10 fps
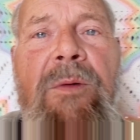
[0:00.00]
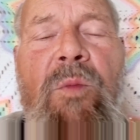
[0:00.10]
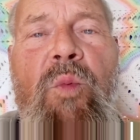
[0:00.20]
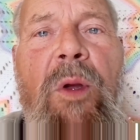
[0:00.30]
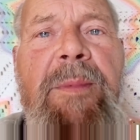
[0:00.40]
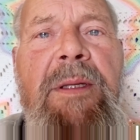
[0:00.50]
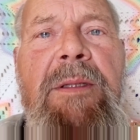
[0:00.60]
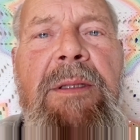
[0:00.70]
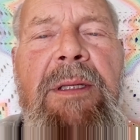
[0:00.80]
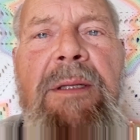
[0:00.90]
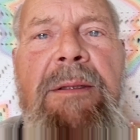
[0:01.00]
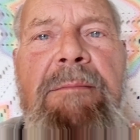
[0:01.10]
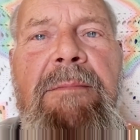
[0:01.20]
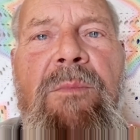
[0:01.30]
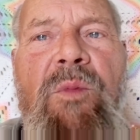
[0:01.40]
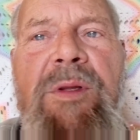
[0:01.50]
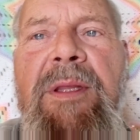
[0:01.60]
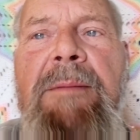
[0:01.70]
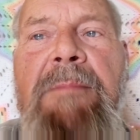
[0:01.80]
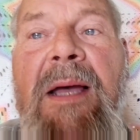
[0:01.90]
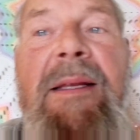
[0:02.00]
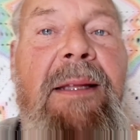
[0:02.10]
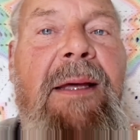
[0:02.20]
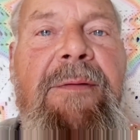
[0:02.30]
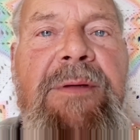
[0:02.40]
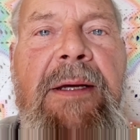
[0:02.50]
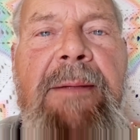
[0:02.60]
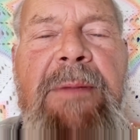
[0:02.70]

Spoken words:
women within my lifetime